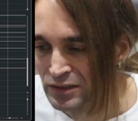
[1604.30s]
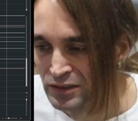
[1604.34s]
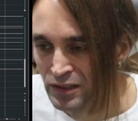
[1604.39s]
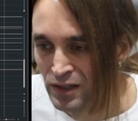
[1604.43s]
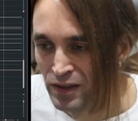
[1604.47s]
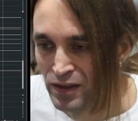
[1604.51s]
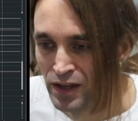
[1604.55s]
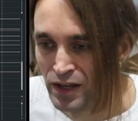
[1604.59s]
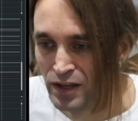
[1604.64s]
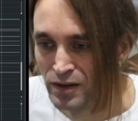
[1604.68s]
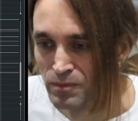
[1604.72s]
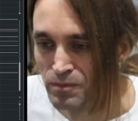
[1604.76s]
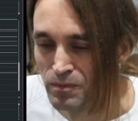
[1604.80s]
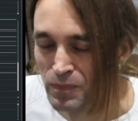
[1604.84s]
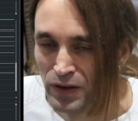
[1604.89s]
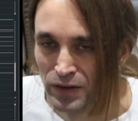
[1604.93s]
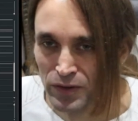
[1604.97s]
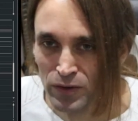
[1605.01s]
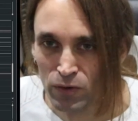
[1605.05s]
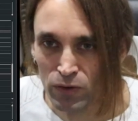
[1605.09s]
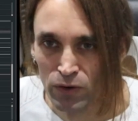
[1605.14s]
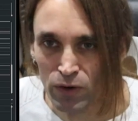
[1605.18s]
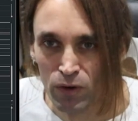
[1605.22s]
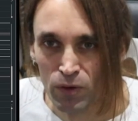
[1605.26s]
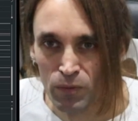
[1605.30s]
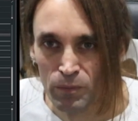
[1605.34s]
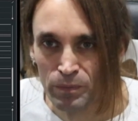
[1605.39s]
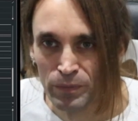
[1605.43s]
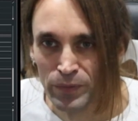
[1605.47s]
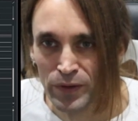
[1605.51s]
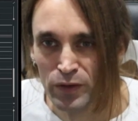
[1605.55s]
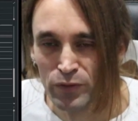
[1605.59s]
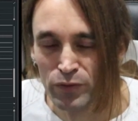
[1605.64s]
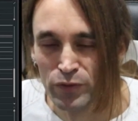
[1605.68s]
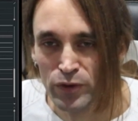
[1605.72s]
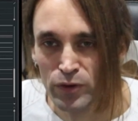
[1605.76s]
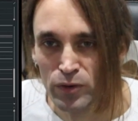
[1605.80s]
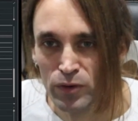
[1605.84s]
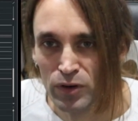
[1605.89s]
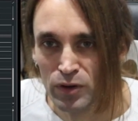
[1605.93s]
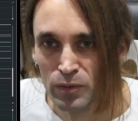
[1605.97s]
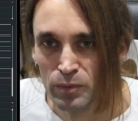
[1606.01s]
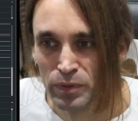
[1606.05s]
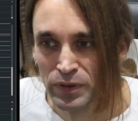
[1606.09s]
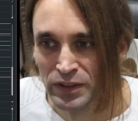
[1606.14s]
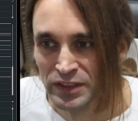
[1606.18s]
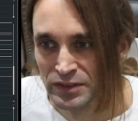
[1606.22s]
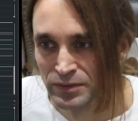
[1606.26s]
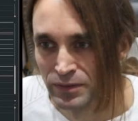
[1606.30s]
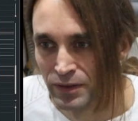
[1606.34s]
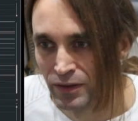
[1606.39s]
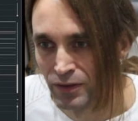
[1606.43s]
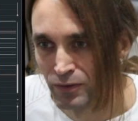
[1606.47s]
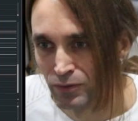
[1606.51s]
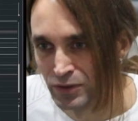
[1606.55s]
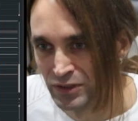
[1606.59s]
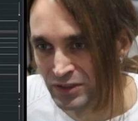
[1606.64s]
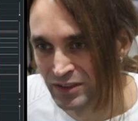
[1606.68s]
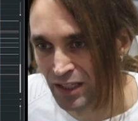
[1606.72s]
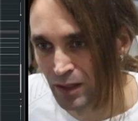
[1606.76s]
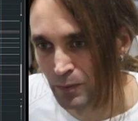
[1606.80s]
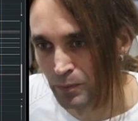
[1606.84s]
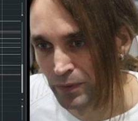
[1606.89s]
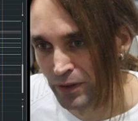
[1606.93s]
then I don't know if you are pleased with the result,